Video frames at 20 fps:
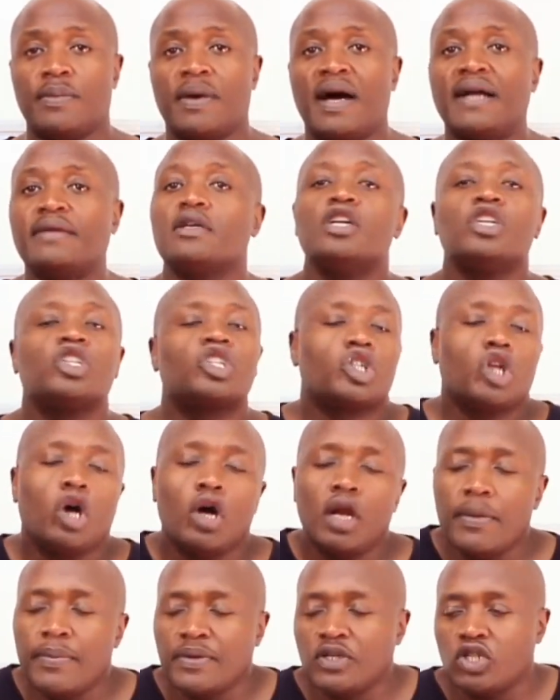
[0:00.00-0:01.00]
and
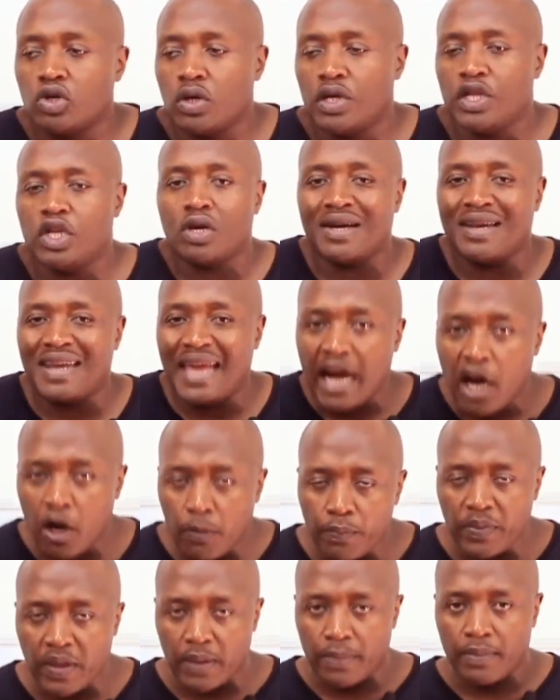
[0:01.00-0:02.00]
slowly but surely you can
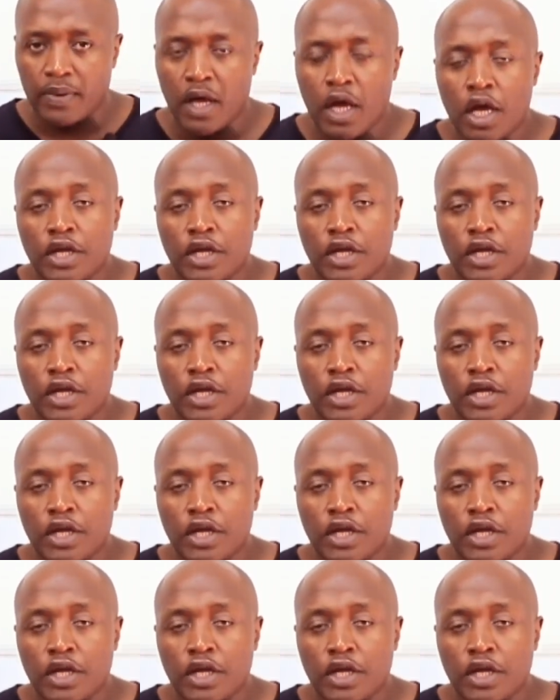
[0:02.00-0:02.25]
help them